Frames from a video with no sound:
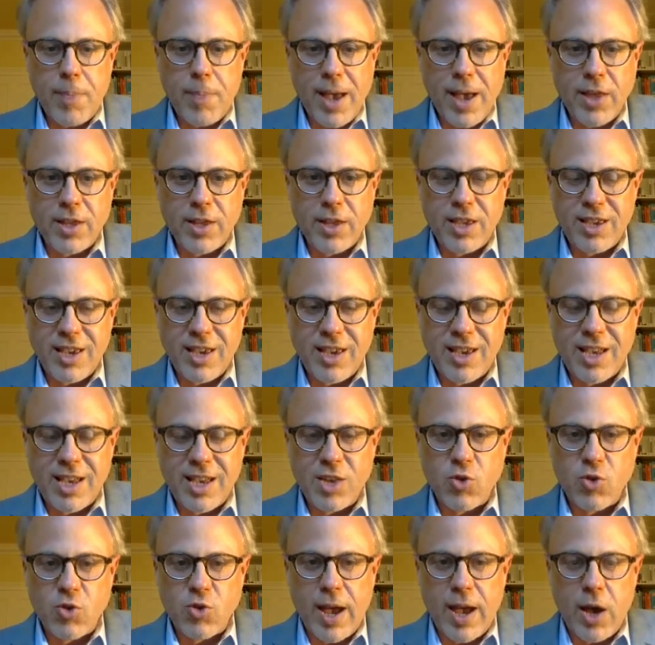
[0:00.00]
a ballot can
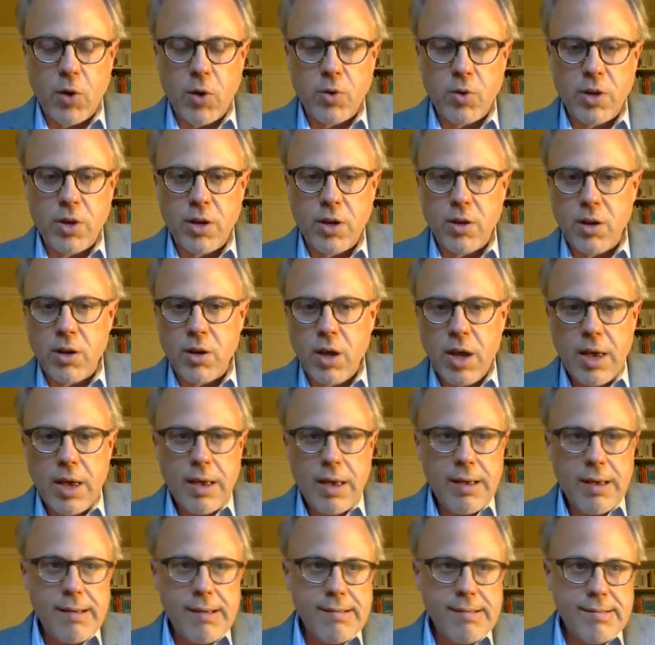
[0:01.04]
get drowned, and
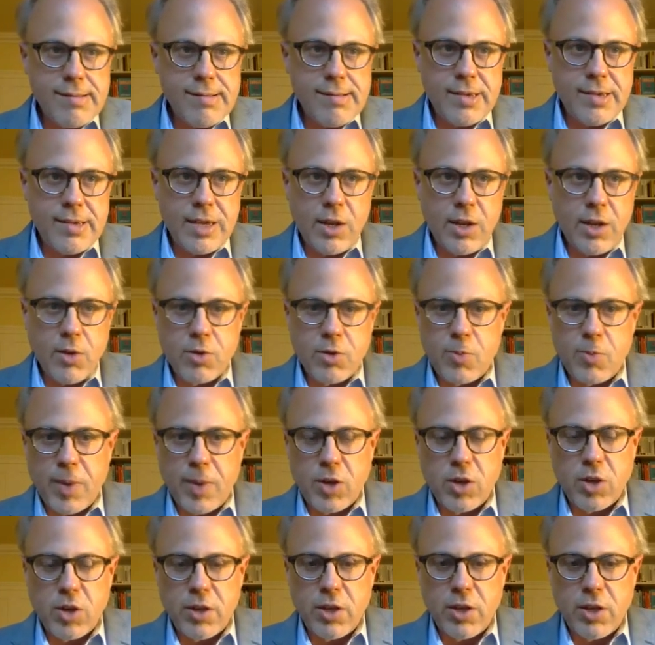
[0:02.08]
you know,
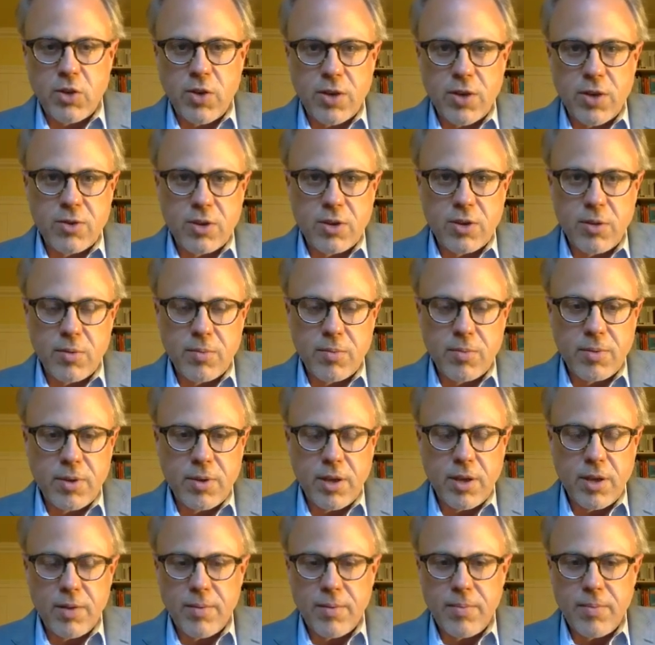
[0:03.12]
special interests
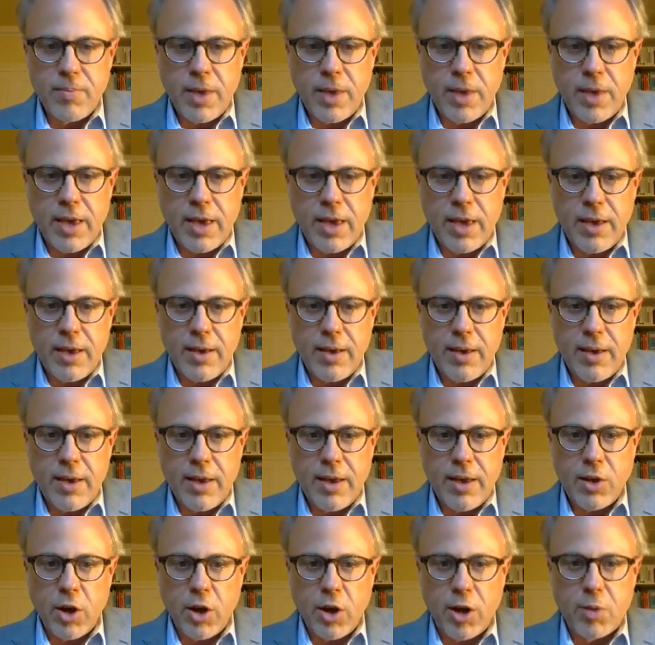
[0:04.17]
can
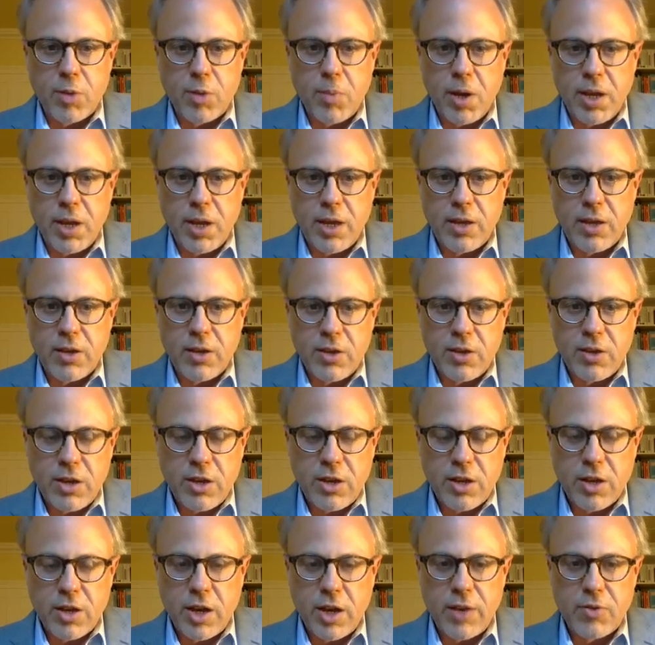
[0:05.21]
and dark money
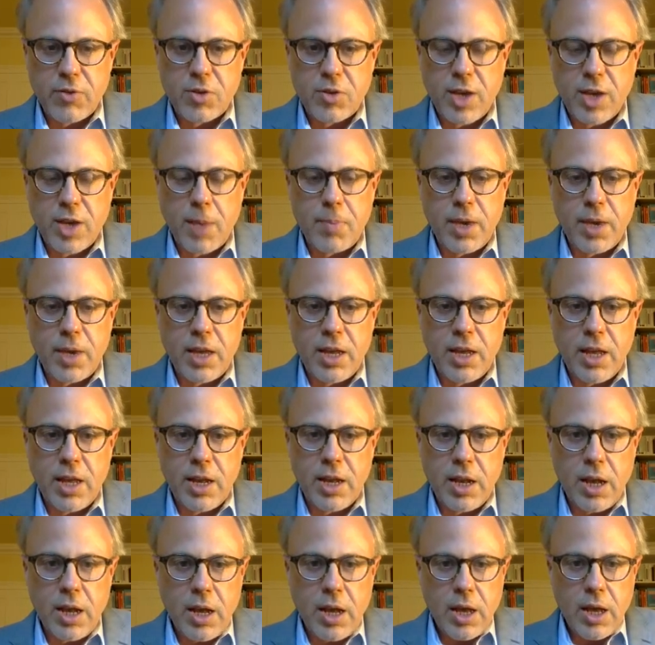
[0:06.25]
can kind of step in
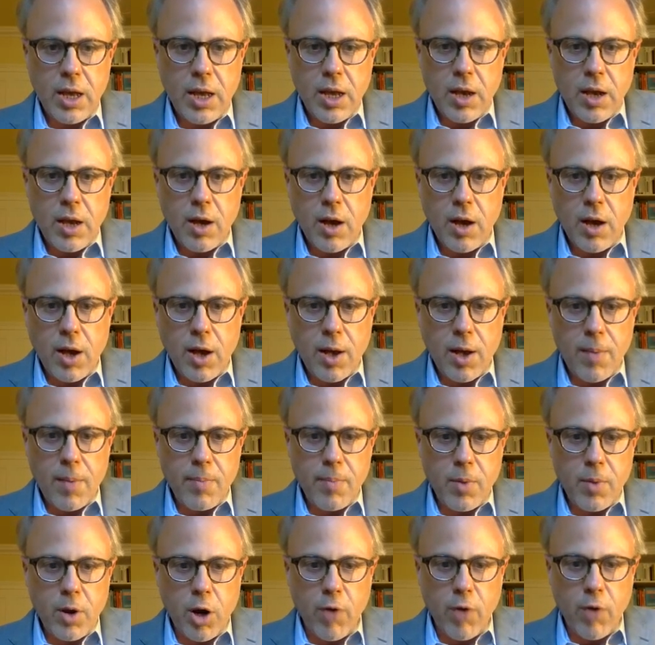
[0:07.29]
and
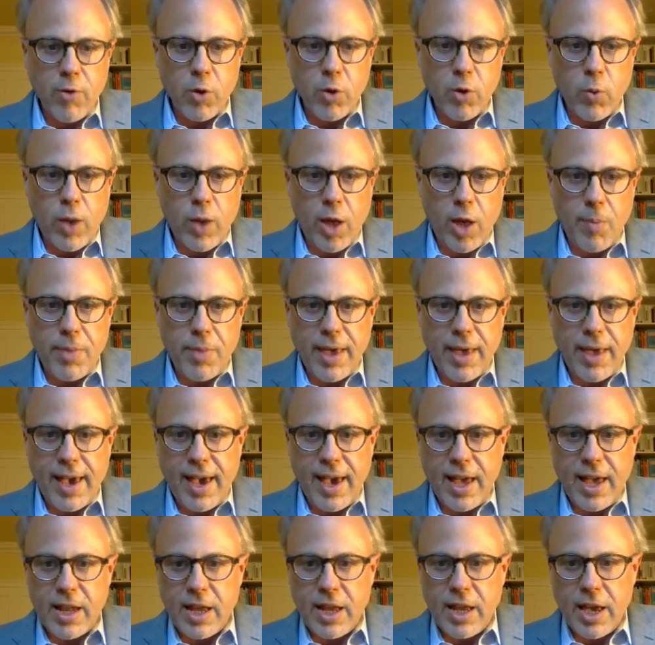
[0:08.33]
overwhelm
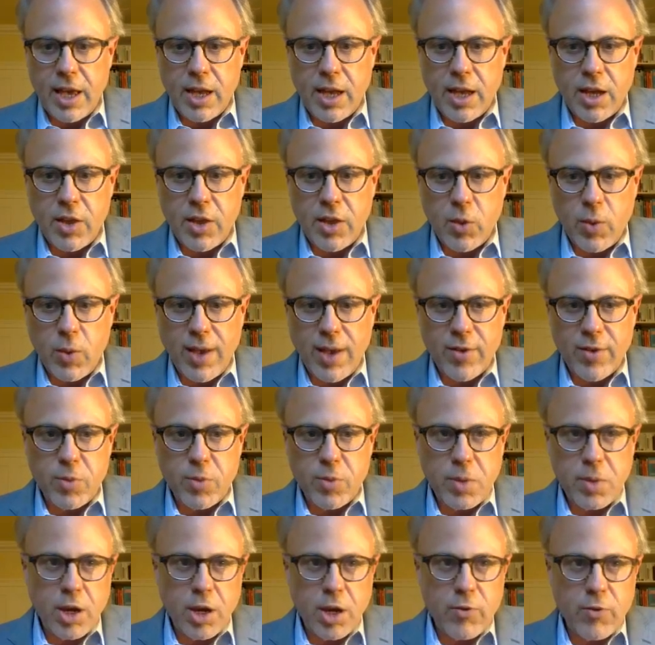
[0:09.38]
that. And I think we have
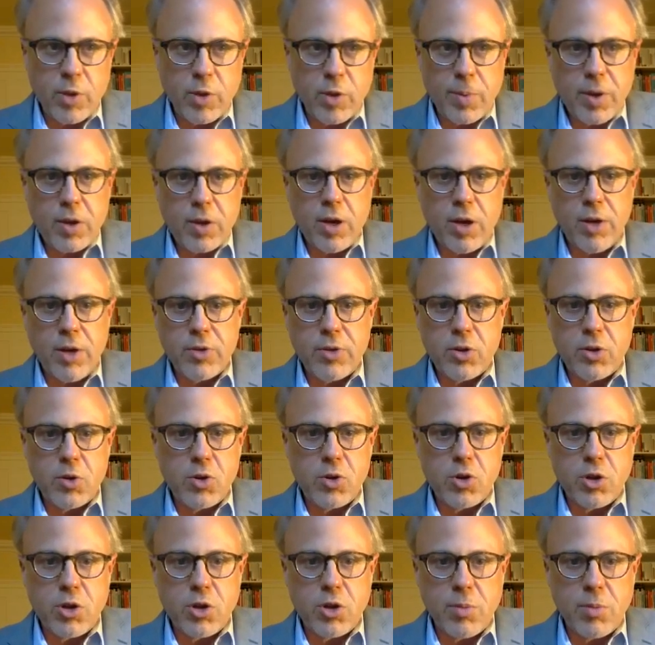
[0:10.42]
to be careful about
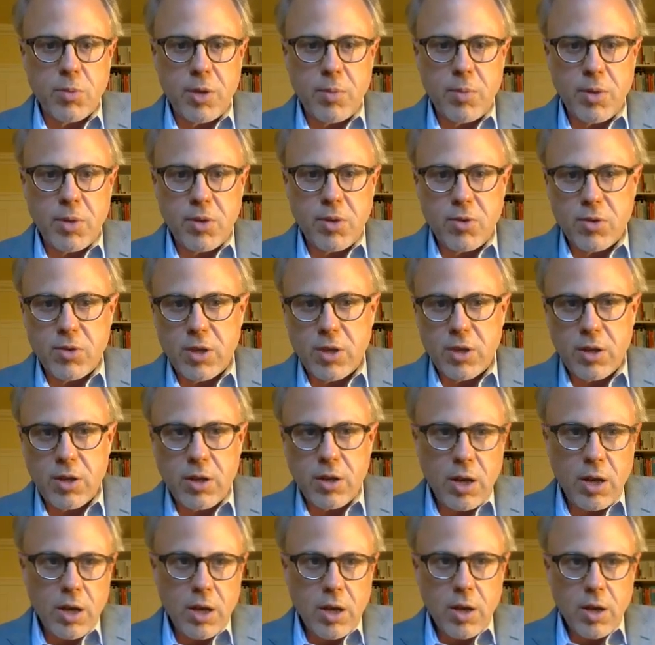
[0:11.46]
constitutional amendments,
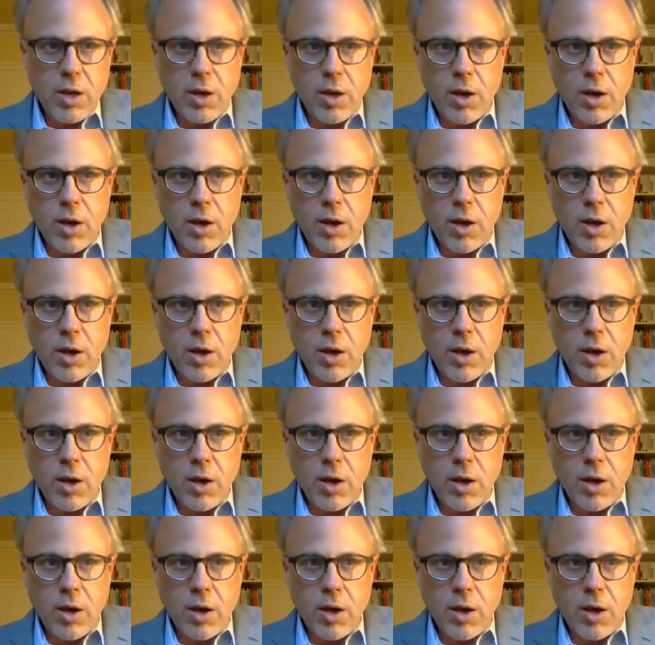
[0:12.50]
and